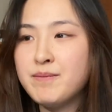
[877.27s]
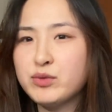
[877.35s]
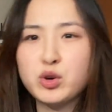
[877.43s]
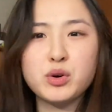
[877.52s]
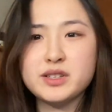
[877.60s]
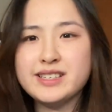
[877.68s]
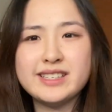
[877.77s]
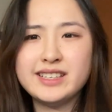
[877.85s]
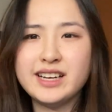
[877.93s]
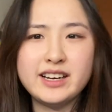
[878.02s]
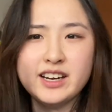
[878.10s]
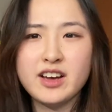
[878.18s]
courses in
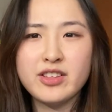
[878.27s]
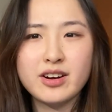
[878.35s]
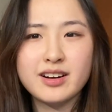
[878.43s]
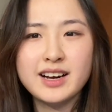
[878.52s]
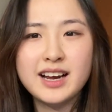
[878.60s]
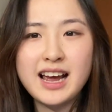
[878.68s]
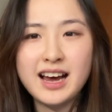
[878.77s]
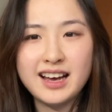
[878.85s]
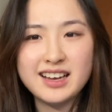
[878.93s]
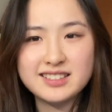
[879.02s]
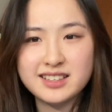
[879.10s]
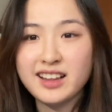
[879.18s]
any other uh,
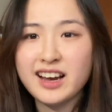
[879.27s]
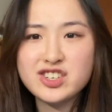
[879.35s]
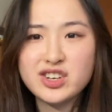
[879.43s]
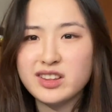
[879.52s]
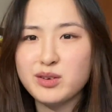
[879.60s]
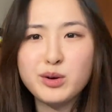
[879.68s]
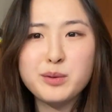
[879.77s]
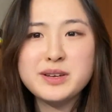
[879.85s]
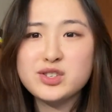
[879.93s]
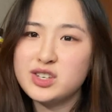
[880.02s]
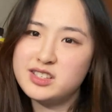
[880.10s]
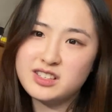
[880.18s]
selection, that would have been
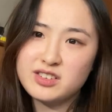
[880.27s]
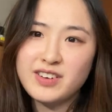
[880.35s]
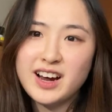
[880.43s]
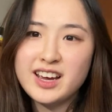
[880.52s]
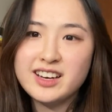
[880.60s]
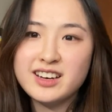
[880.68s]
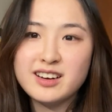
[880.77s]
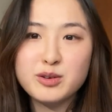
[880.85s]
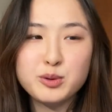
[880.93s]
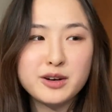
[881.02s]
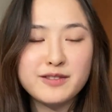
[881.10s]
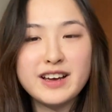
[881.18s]
just as fine and it
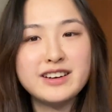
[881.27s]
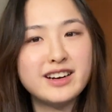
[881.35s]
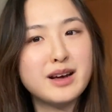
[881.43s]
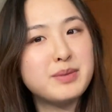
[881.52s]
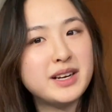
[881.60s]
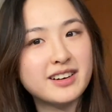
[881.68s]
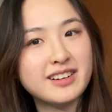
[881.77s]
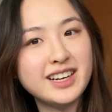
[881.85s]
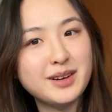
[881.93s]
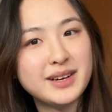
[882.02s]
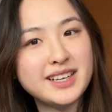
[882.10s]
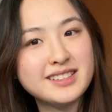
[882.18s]
would have ended up here
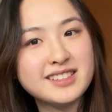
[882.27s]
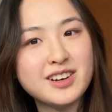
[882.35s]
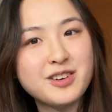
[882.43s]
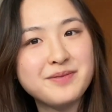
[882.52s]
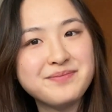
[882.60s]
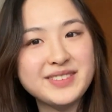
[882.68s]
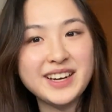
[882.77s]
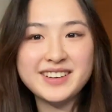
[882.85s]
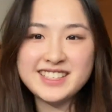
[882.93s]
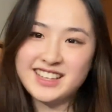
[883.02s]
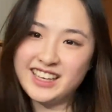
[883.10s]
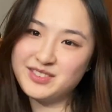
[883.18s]
anyways. So anyways,
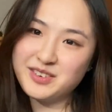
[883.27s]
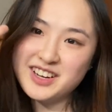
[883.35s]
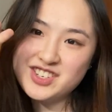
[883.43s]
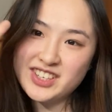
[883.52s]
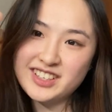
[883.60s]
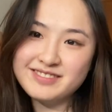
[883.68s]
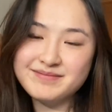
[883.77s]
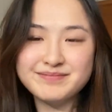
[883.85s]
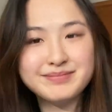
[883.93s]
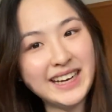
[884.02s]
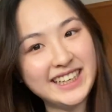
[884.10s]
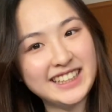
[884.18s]
thanks for watching.
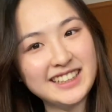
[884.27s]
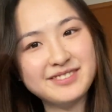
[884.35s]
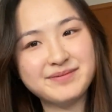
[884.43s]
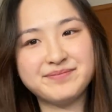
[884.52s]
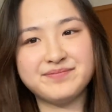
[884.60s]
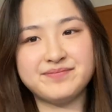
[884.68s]
Bye.